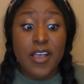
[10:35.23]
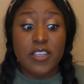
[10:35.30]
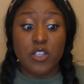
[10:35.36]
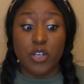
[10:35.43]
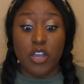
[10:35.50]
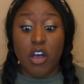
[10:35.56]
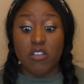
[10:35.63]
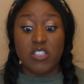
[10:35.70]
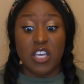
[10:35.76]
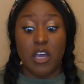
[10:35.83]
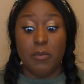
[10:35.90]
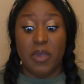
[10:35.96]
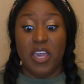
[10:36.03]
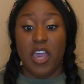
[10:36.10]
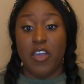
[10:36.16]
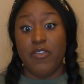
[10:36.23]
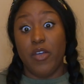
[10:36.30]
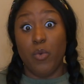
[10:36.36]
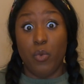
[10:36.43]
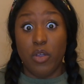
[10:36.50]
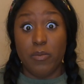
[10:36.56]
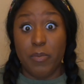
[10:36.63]
So y'all tell me if
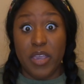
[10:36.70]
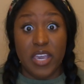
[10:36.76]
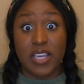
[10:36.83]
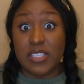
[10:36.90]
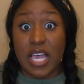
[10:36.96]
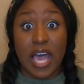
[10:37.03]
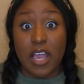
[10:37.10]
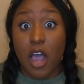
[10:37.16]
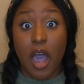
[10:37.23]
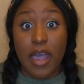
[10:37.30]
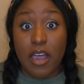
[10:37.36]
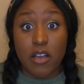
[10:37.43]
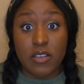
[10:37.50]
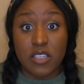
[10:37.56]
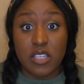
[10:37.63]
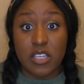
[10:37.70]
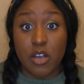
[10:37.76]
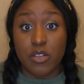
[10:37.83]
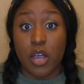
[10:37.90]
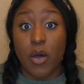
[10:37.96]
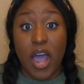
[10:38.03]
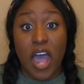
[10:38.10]
it would be, because I honestly
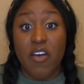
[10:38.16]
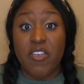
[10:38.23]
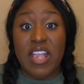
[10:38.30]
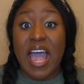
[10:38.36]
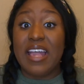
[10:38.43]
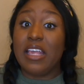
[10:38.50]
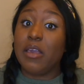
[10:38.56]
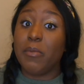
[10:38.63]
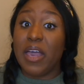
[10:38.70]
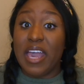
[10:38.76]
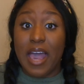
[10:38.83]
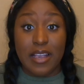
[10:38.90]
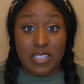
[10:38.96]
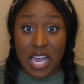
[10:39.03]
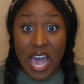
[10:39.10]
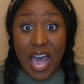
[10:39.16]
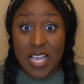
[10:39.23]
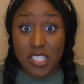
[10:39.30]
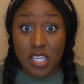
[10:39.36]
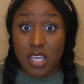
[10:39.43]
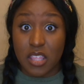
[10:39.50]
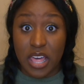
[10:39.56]
don't know. I haven't had anybody had to
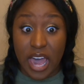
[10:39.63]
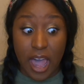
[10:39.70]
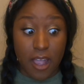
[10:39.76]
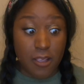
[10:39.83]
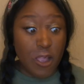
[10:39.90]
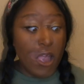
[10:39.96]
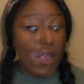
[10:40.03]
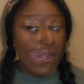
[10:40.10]
ask that.